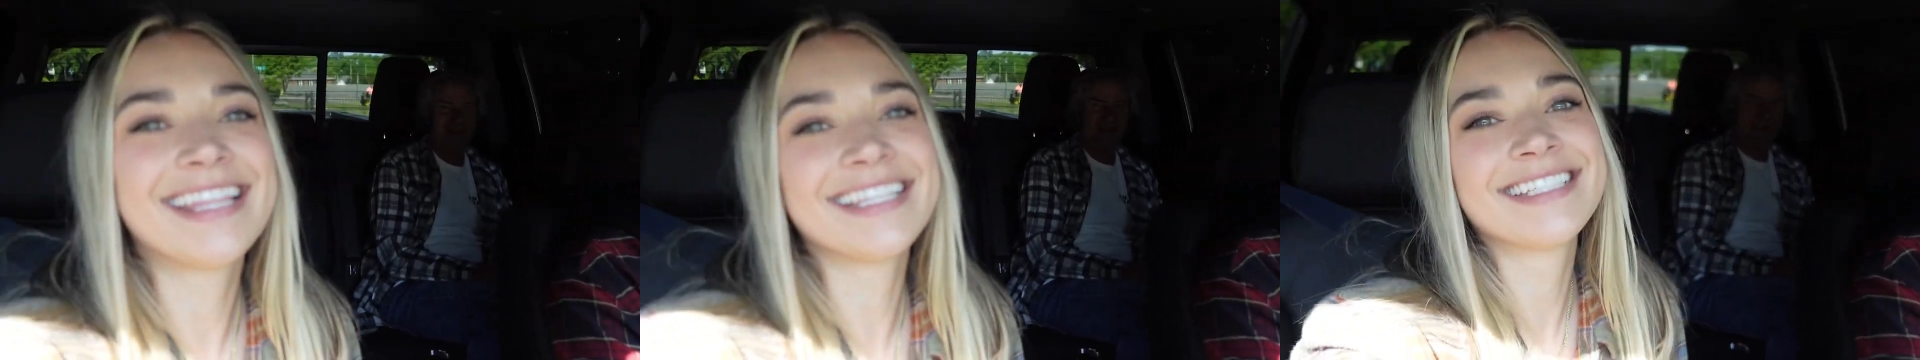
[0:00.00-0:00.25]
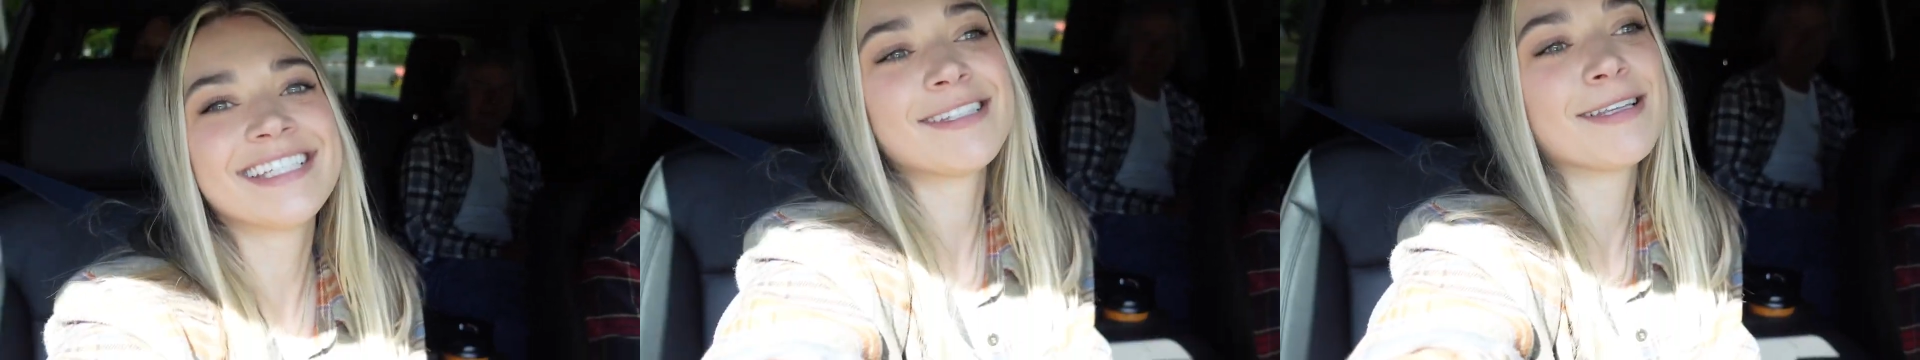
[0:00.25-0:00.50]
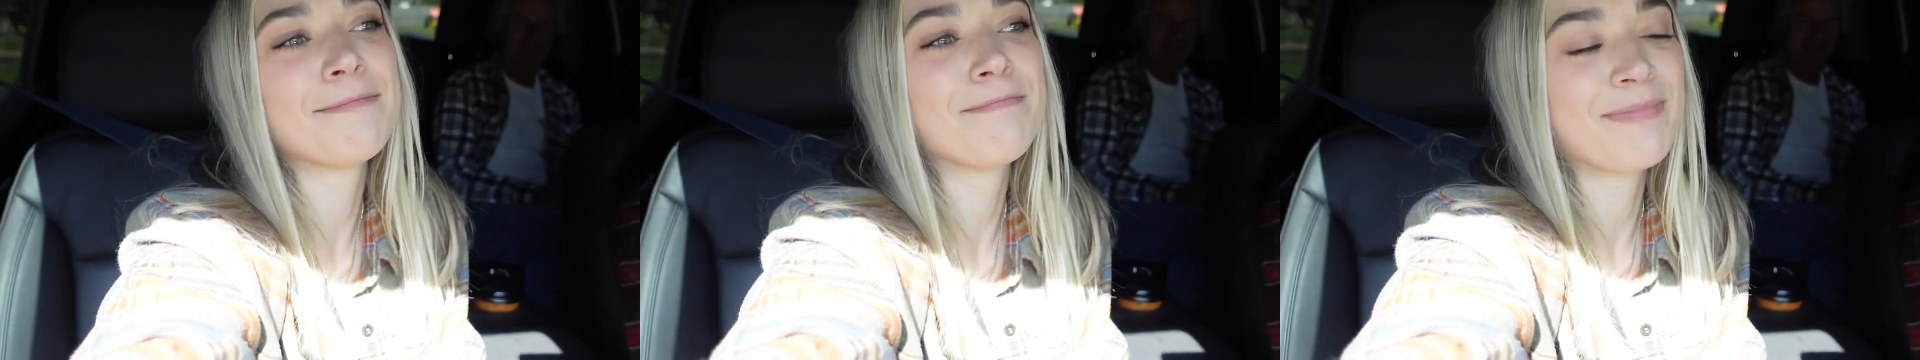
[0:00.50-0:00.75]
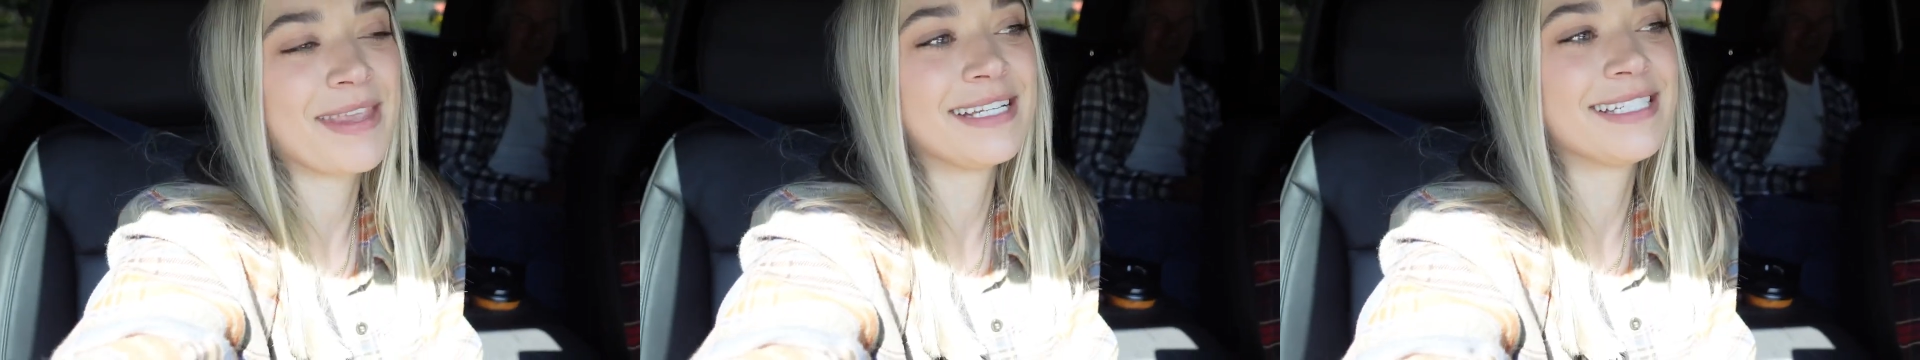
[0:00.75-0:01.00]
this is
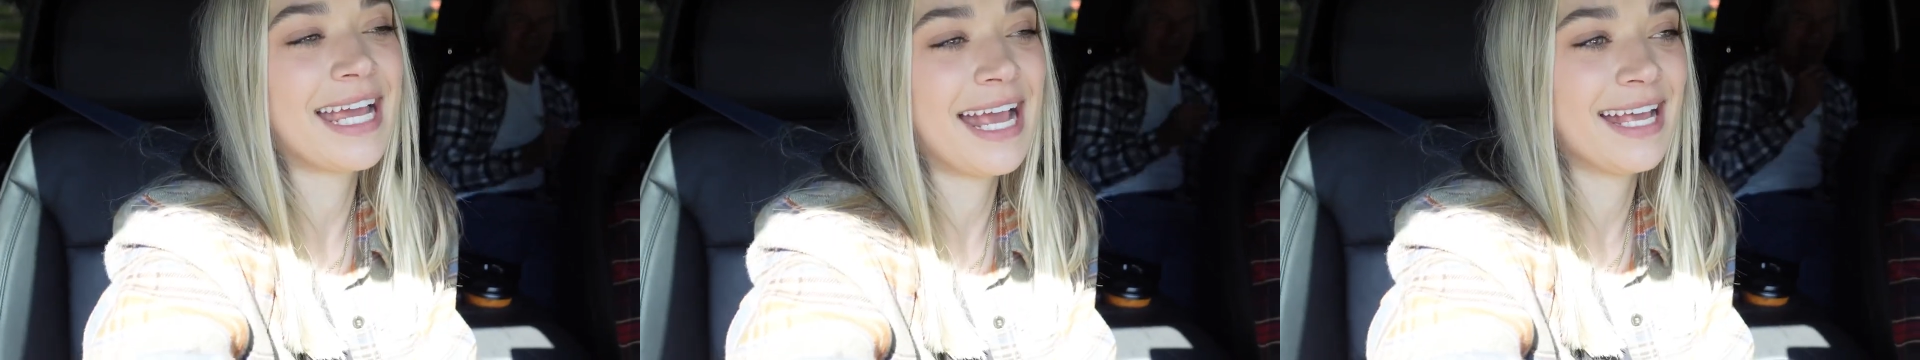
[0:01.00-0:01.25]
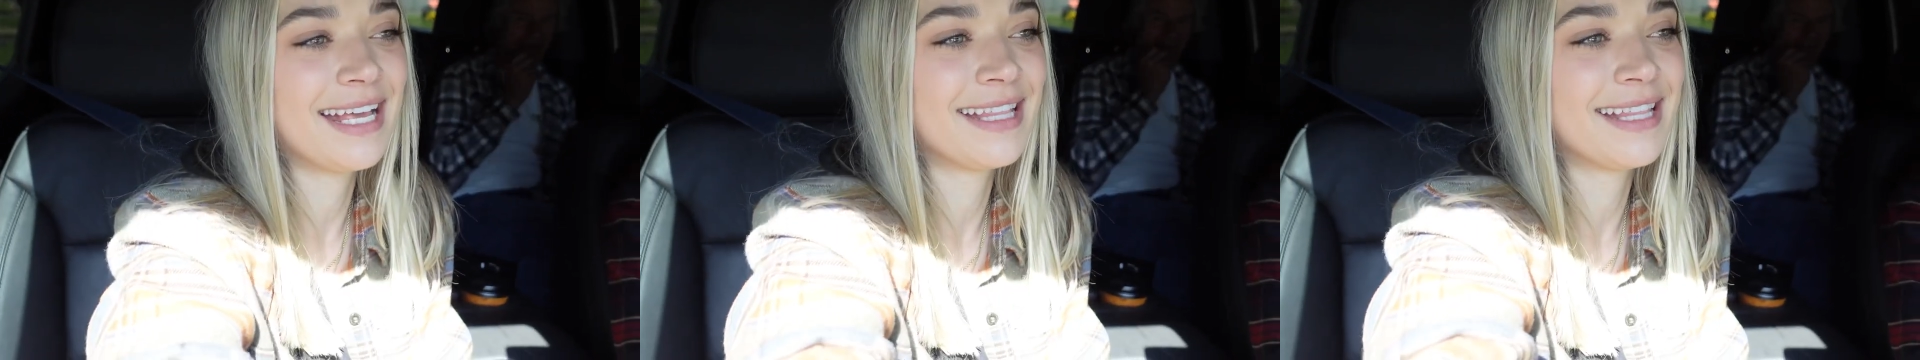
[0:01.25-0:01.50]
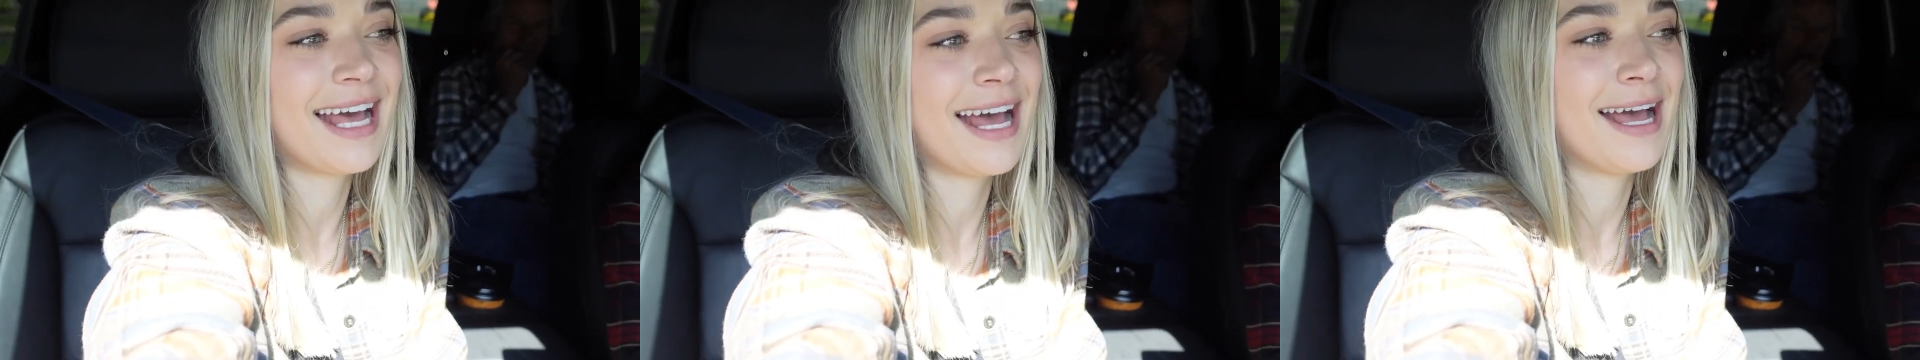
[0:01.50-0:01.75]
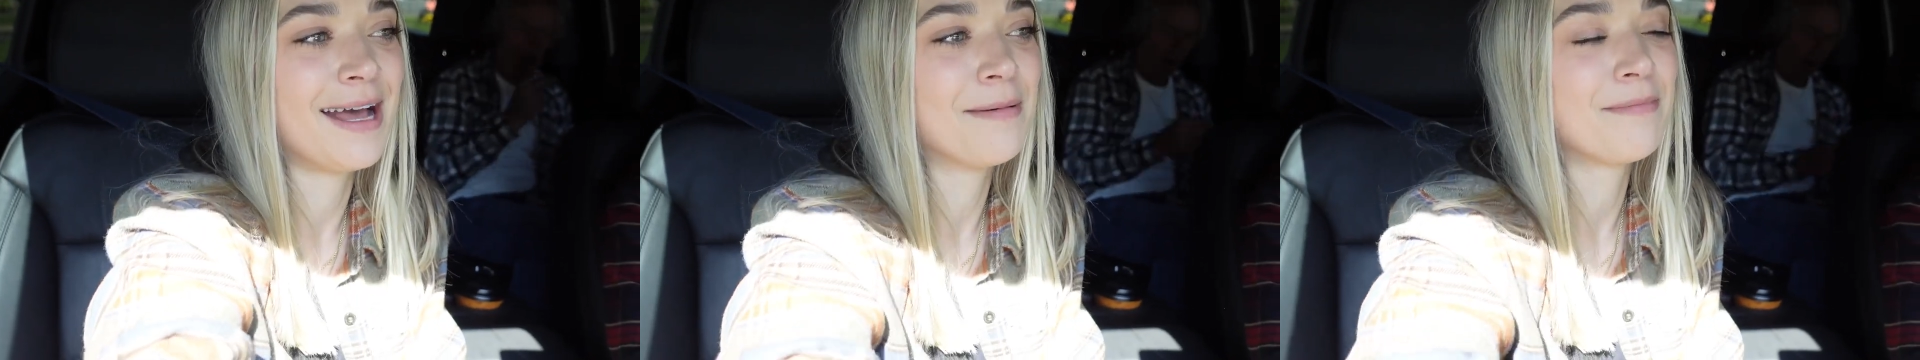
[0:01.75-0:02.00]
a day that